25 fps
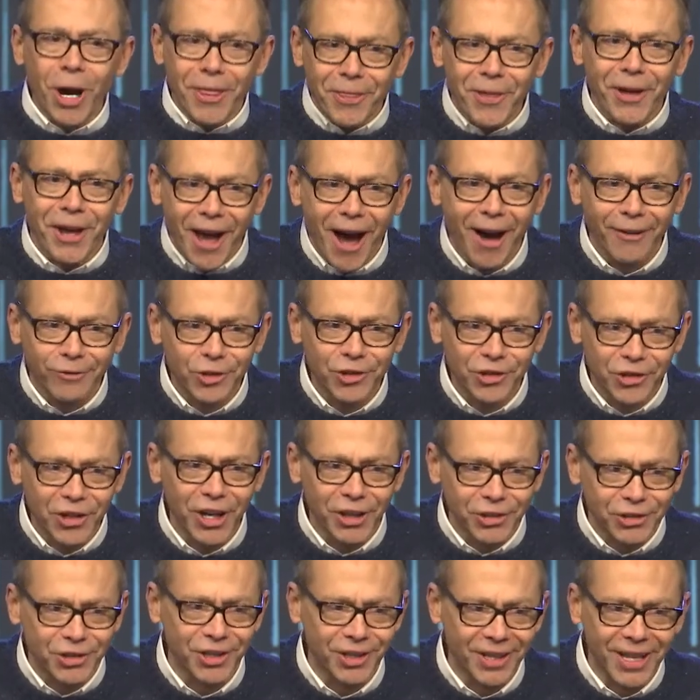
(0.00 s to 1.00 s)
in the
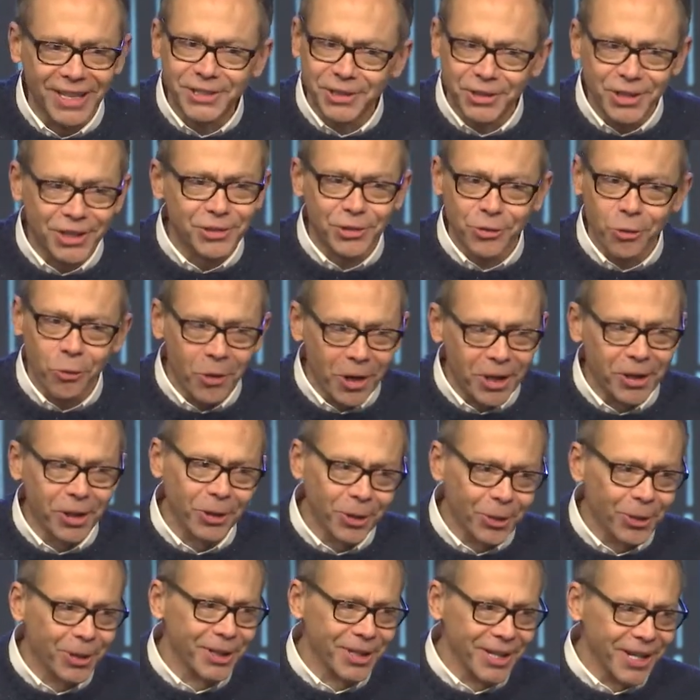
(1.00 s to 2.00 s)
conversation. That's just the way the
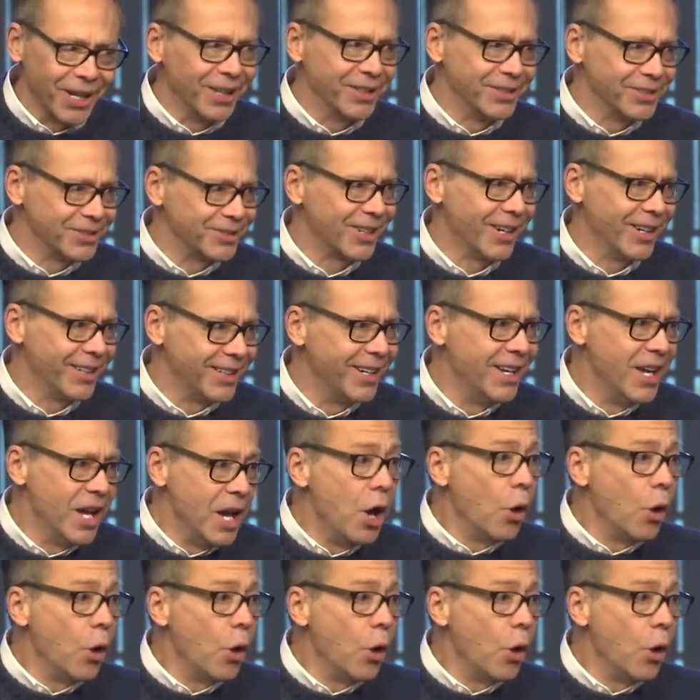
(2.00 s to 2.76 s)
Lord does, right?